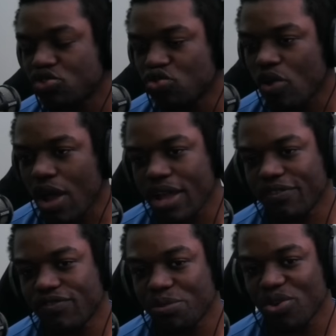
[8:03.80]

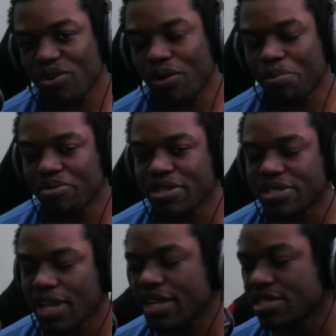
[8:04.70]
drawing from your
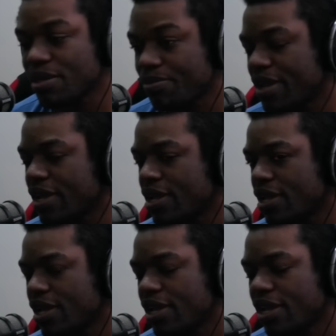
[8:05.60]
opponent's deck is a big
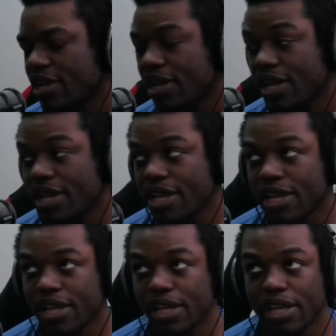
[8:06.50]

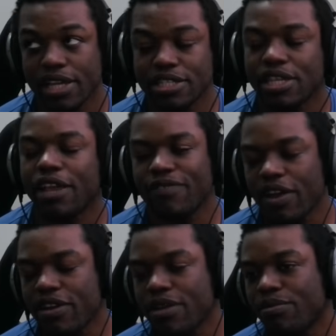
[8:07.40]
is like
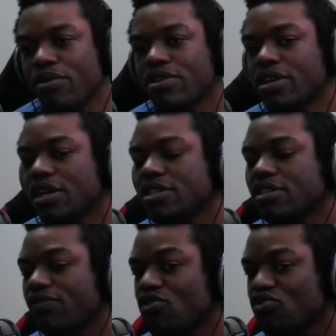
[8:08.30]
very important because
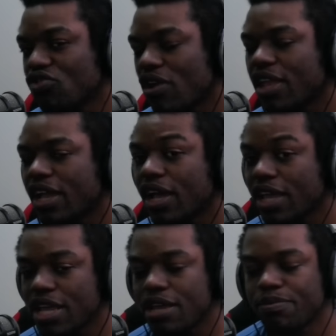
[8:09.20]
if you draw like a
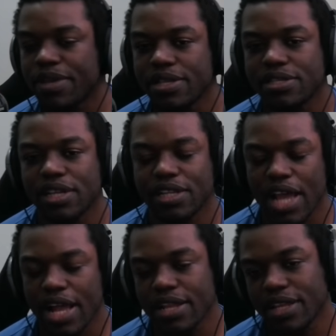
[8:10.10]
key piece like
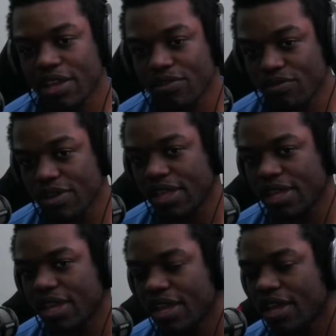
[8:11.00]
that can
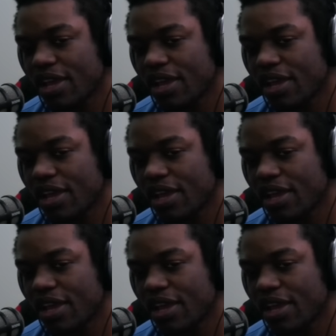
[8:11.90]
really